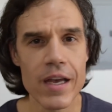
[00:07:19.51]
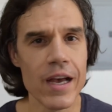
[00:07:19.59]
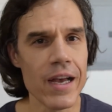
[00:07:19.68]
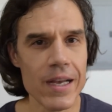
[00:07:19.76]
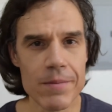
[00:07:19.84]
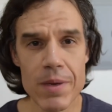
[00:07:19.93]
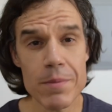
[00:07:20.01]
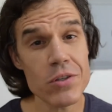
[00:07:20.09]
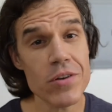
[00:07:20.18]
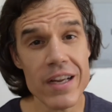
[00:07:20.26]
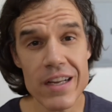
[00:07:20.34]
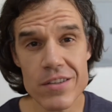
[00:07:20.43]
Maybe
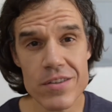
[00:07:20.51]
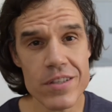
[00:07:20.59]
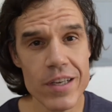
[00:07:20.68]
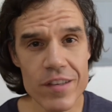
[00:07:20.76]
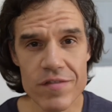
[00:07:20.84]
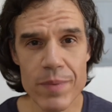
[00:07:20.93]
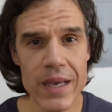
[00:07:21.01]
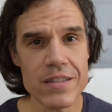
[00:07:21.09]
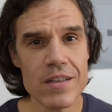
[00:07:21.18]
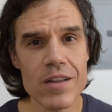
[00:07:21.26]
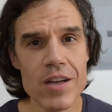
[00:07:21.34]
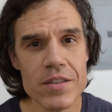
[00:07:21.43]
try it out yourself, pass
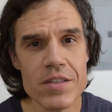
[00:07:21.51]
it along